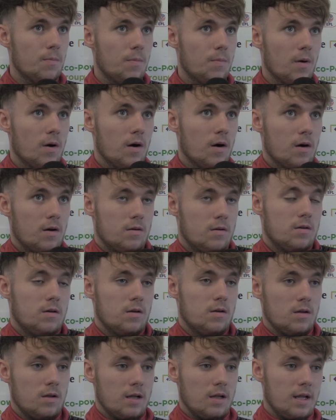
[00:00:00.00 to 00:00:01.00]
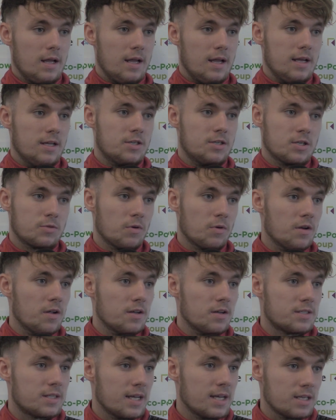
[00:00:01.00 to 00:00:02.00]
But it's just one of
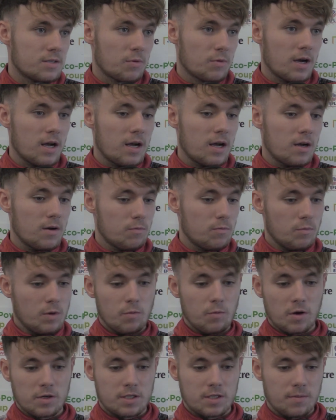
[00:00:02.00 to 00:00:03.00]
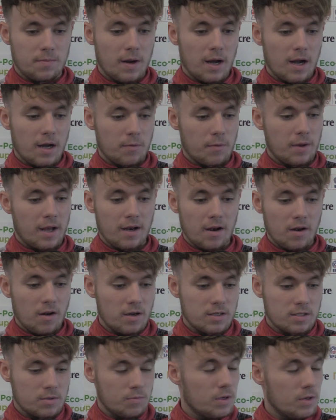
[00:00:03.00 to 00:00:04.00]
those things where we watch it back, we
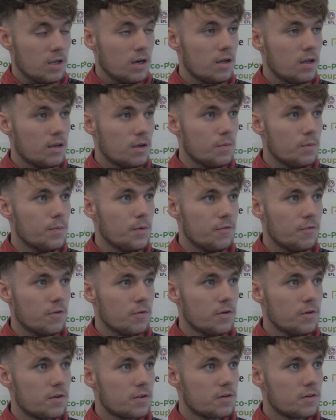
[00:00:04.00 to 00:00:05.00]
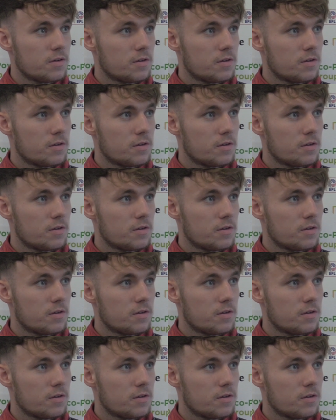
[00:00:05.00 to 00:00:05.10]
analyse and we learn and we move forward.